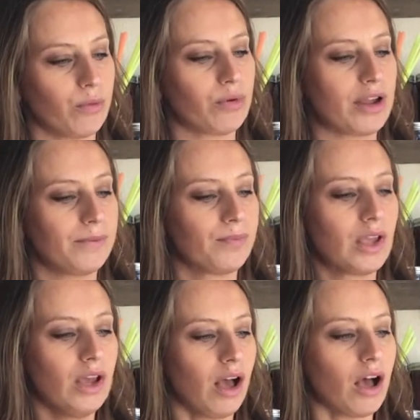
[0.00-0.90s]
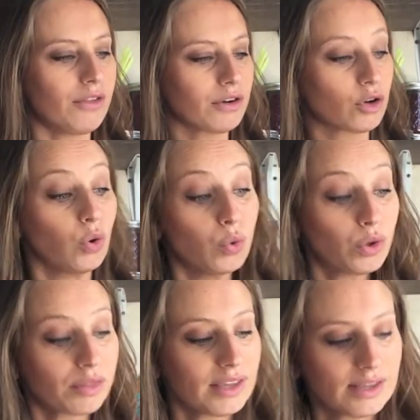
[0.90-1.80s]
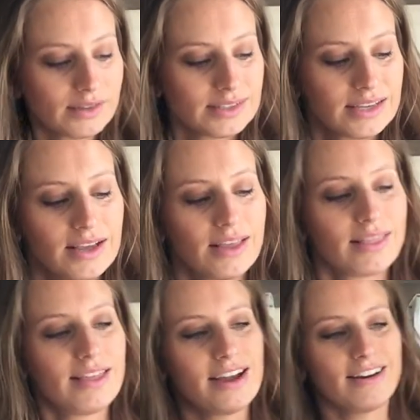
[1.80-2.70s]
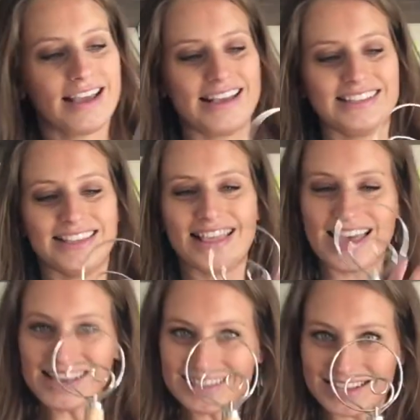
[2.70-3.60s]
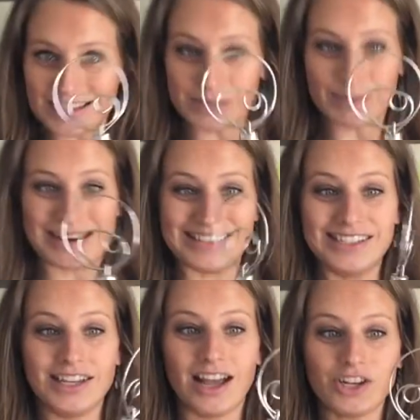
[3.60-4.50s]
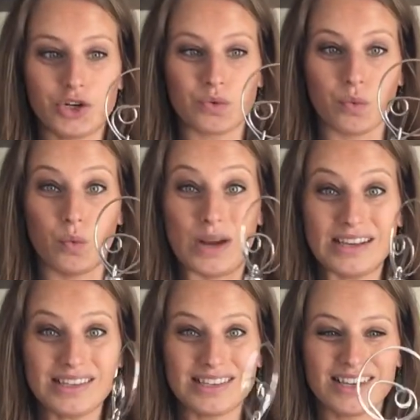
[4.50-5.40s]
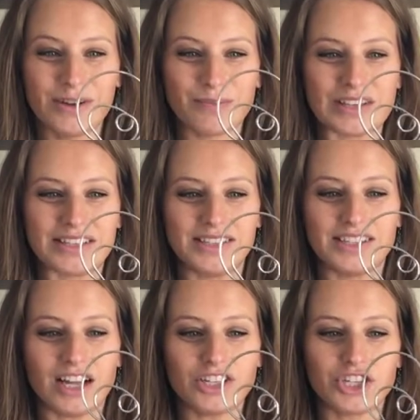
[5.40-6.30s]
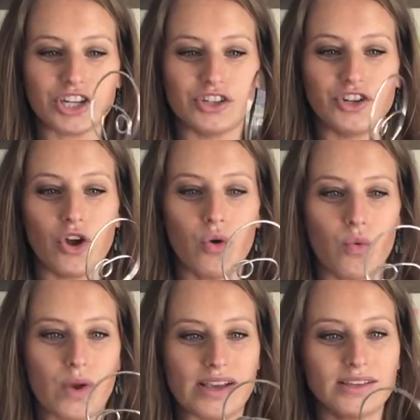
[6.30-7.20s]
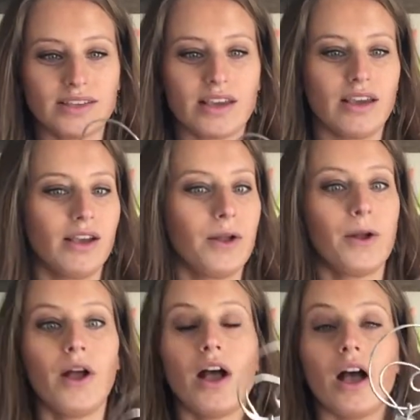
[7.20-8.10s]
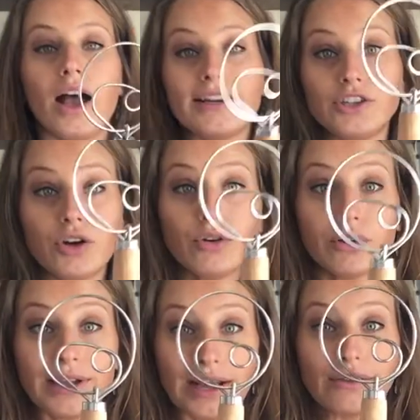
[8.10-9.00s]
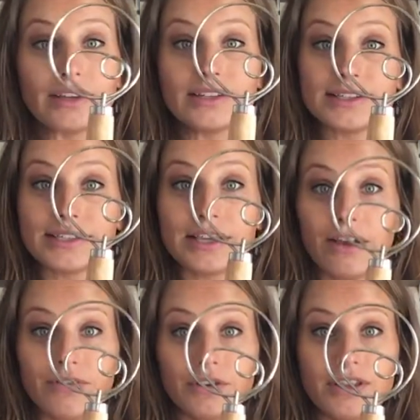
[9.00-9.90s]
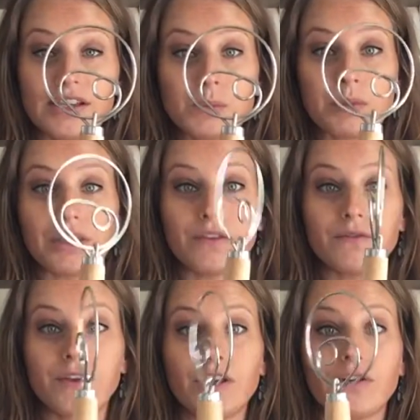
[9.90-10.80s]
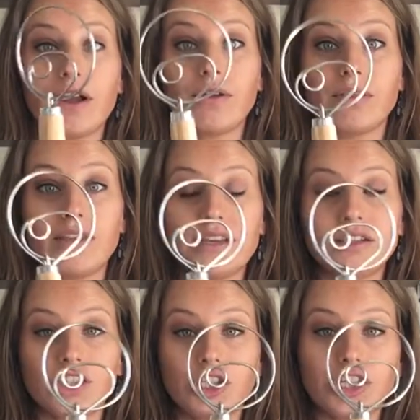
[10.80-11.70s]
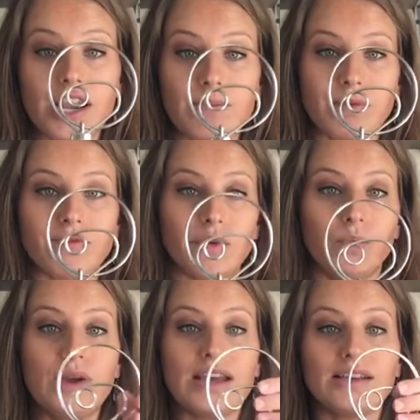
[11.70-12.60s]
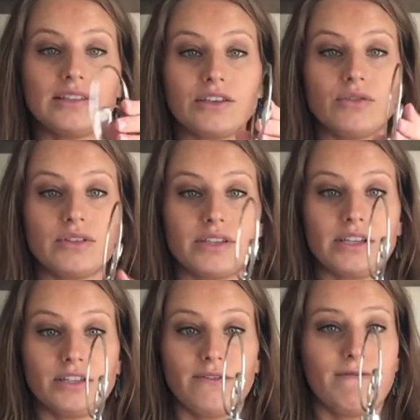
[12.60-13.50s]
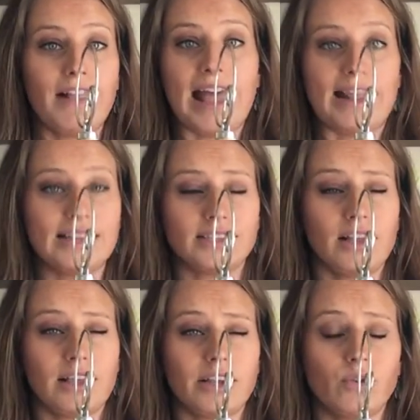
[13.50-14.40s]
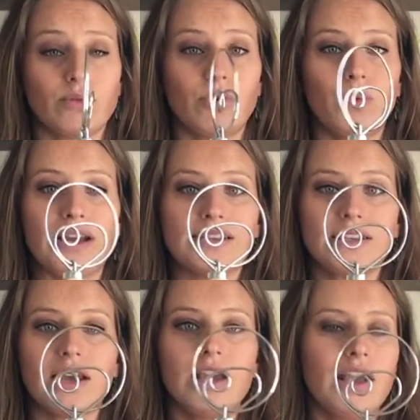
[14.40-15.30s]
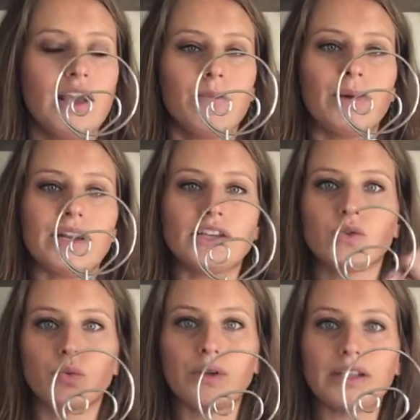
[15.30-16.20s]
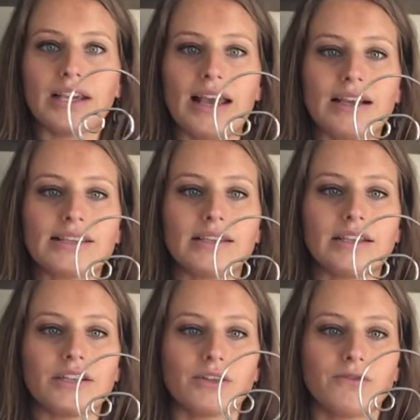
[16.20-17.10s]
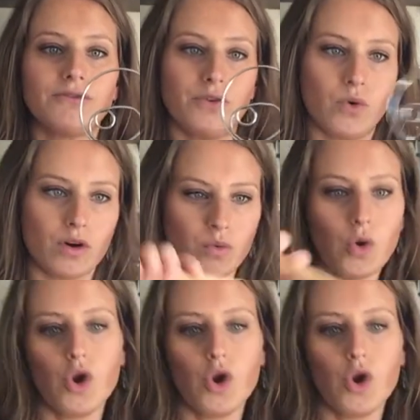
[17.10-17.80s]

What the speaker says: bread. Other cool things, there is this. It's my Dutch whisk. It's a Dutch dough whisk. I don't know how they discovered this, but they figured out this shape of the whisk. You can see it's flat. It's not like a normal whisk, but is really excellent for